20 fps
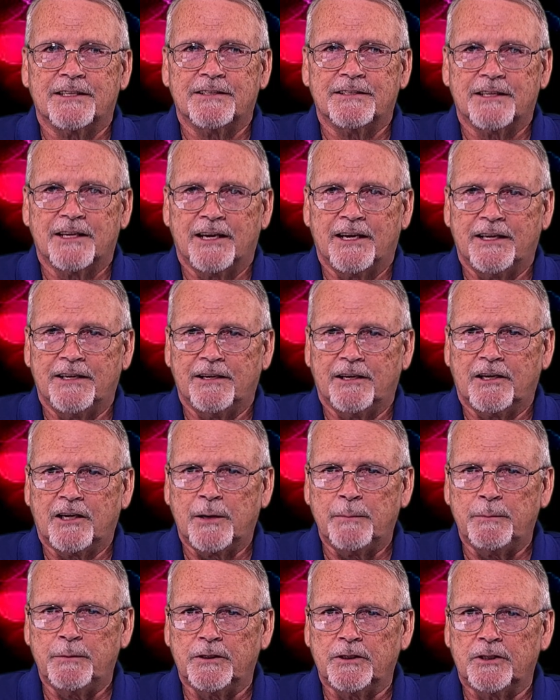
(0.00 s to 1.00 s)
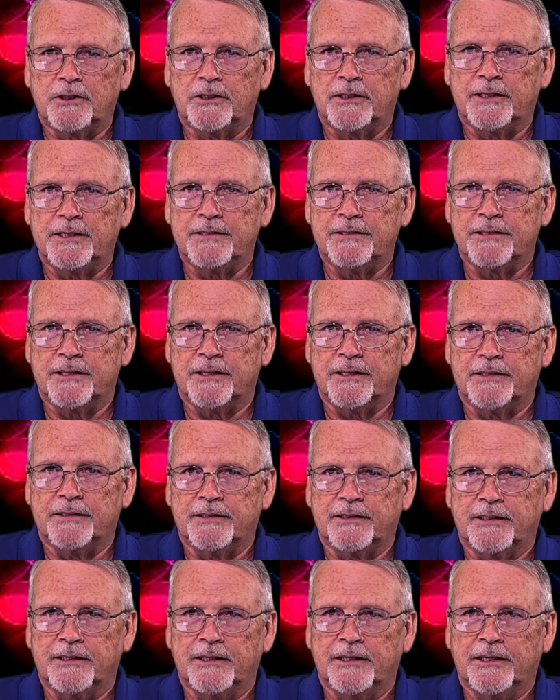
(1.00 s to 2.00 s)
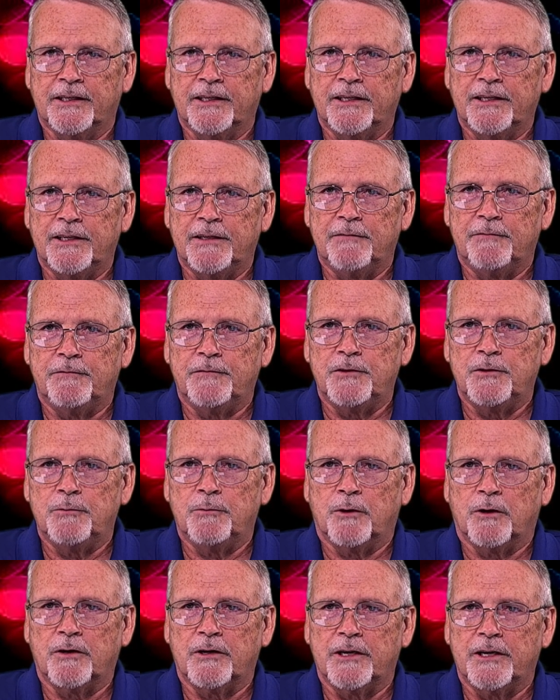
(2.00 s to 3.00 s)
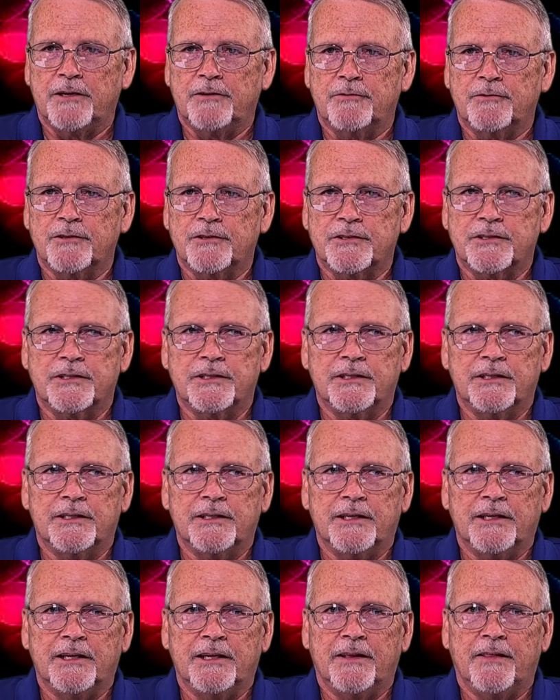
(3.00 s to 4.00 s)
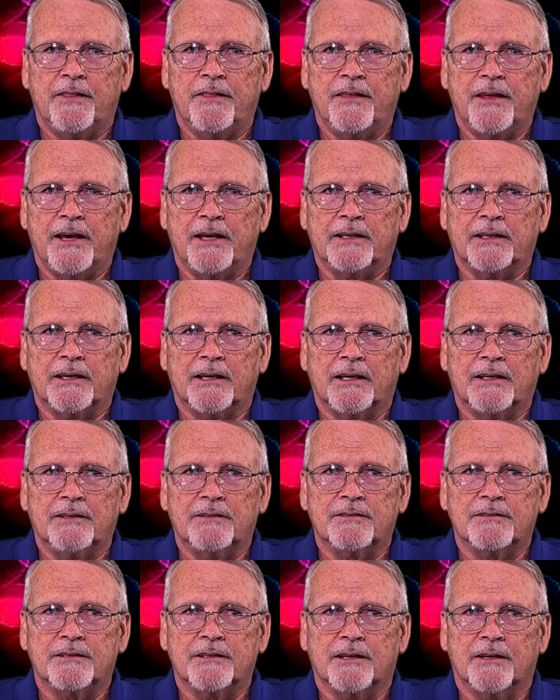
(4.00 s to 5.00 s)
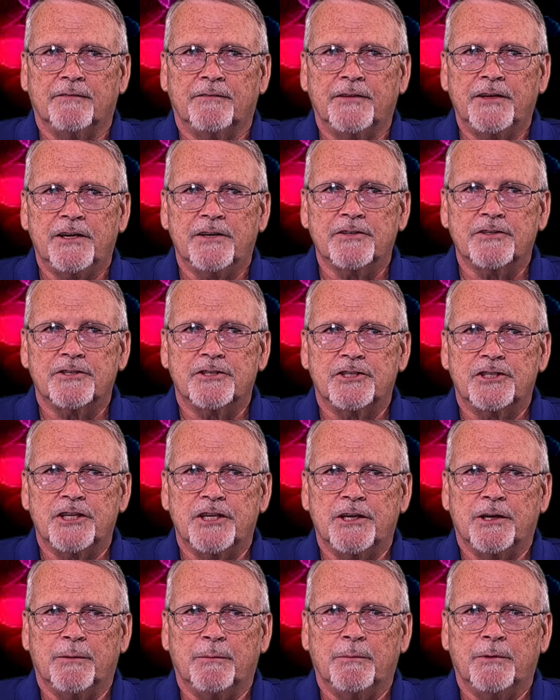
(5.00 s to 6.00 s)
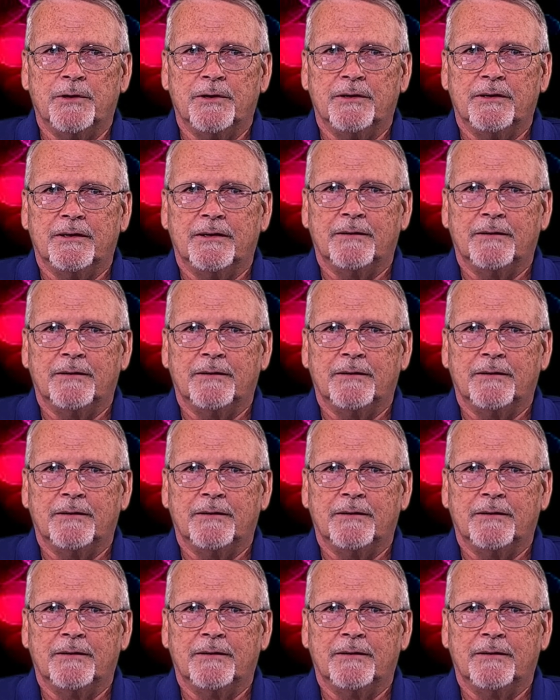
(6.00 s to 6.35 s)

has got a couple of goodies in it if you are interested in that kind of stuff. There's Jim.